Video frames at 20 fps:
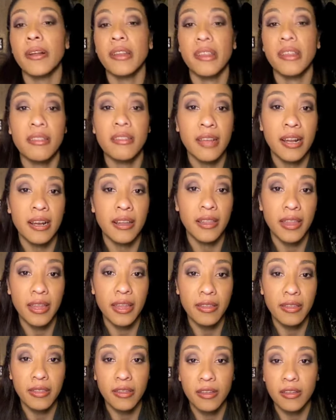and it's kind of
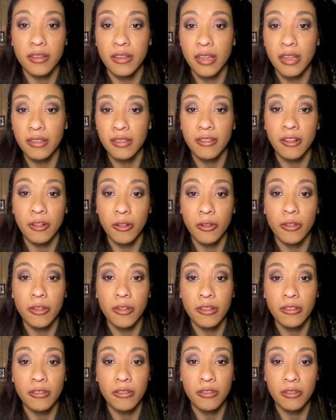like the concealer
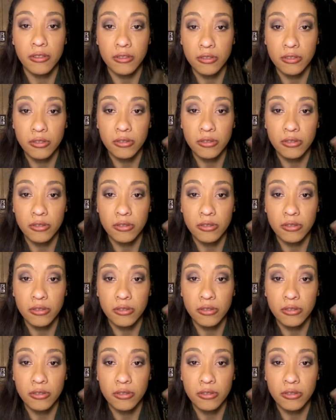that's